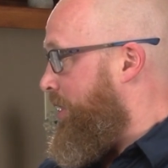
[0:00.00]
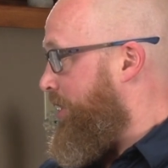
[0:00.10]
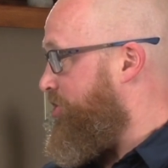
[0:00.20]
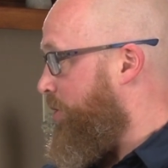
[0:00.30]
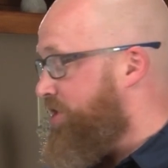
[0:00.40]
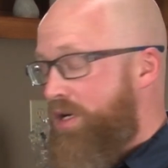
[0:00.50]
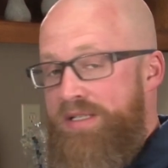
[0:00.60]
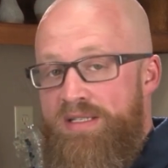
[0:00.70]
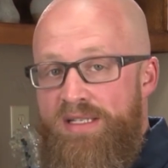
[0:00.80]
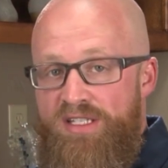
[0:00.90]
And so we start
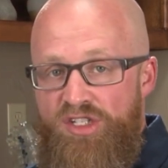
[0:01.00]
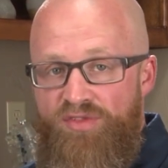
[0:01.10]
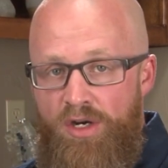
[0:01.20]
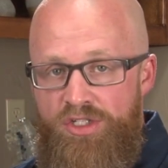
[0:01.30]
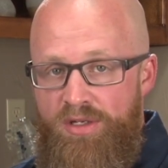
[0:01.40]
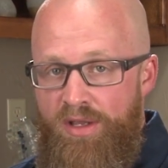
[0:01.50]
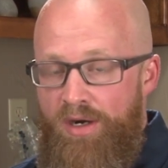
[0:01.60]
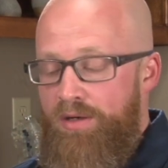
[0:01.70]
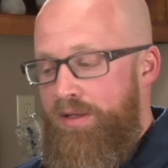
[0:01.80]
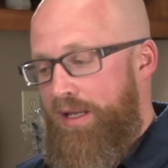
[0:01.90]
to see dysfunction
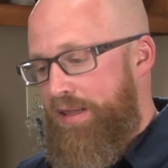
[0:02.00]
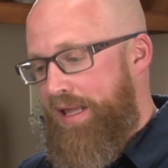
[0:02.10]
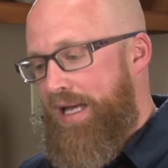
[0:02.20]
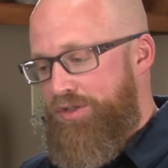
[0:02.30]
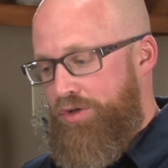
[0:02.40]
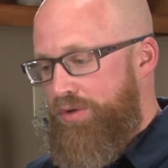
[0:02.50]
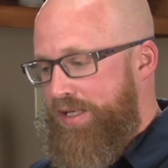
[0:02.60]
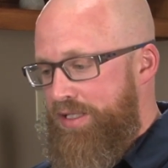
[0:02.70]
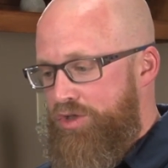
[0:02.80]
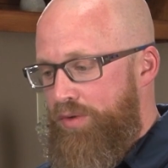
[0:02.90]
there, and that
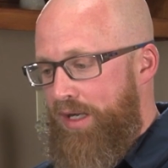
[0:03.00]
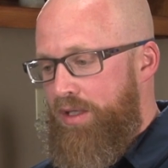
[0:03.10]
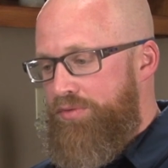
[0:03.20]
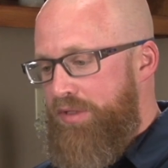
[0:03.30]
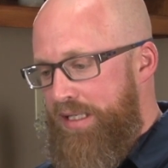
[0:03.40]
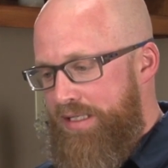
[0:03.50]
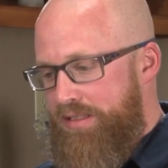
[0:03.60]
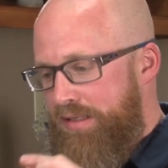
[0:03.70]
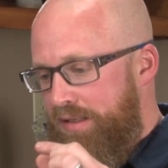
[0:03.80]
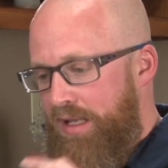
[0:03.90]
degree is directly related
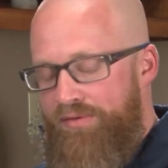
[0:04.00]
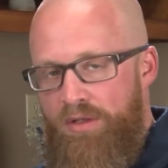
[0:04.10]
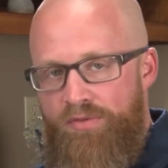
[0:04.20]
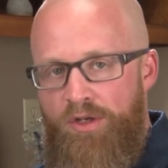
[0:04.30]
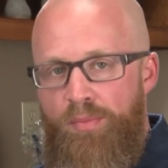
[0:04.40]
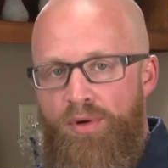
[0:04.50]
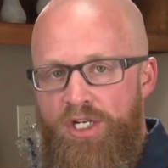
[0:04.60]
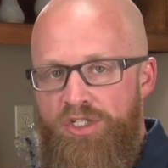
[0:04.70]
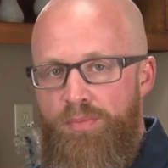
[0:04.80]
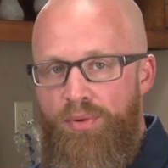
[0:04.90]
to the level of
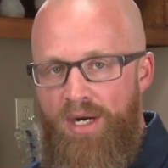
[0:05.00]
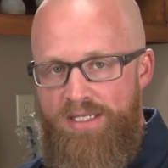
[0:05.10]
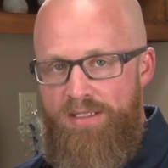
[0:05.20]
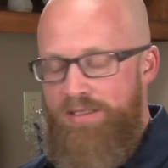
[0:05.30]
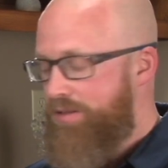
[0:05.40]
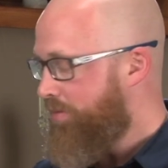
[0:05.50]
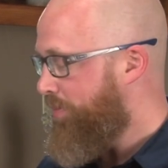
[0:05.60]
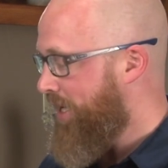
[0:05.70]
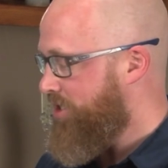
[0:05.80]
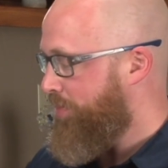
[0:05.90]
compression present
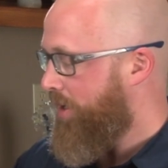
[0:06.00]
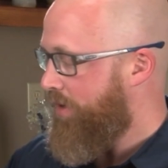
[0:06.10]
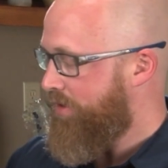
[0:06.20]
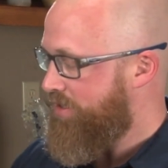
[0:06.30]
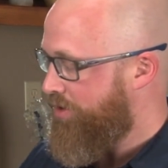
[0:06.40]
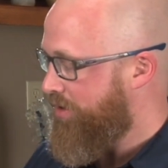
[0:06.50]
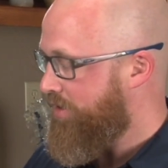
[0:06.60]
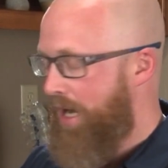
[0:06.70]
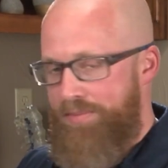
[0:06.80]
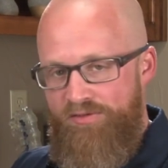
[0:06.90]
based upon the certain
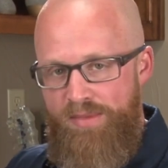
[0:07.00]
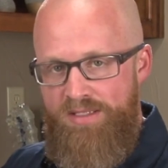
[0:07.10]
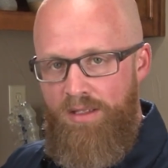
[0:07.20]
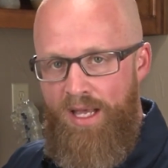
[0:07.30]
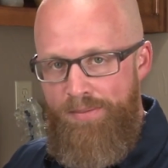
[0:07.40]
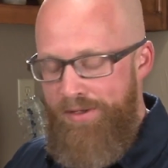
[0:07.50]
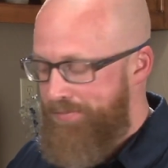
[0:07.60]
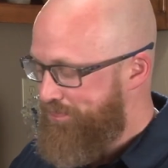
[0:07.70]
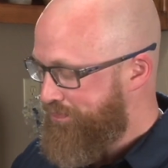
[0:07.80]
type of misalignment.